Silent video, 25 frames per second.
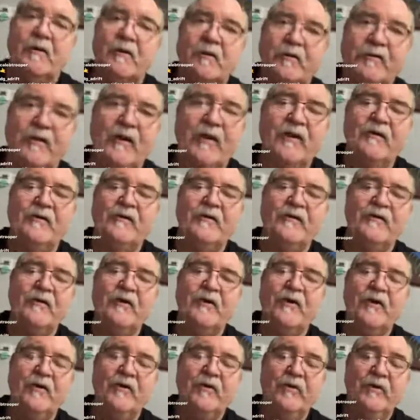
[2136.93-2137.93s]
Chances
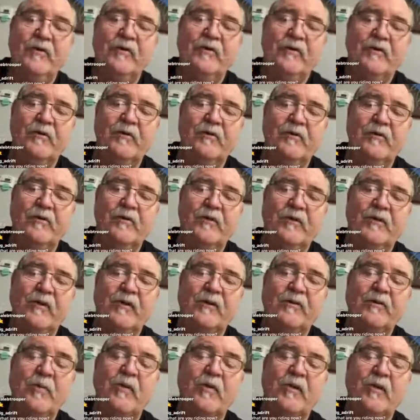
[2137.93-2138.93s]
are
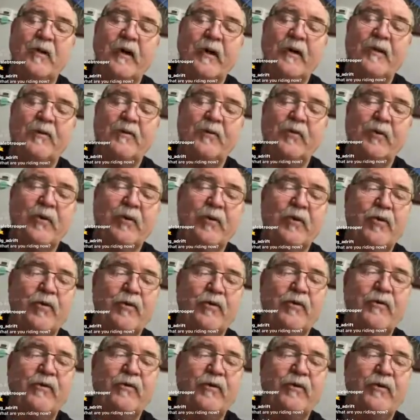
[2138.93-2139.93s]
it's more like
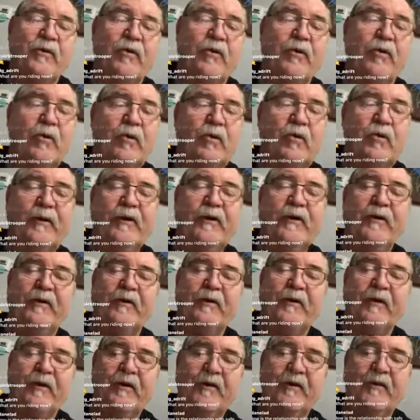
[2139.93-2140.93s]
3/4 or a whole liter
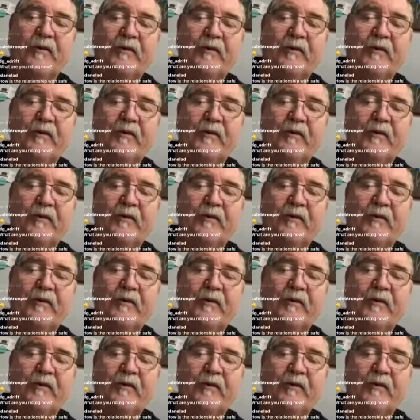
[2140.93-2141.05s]
that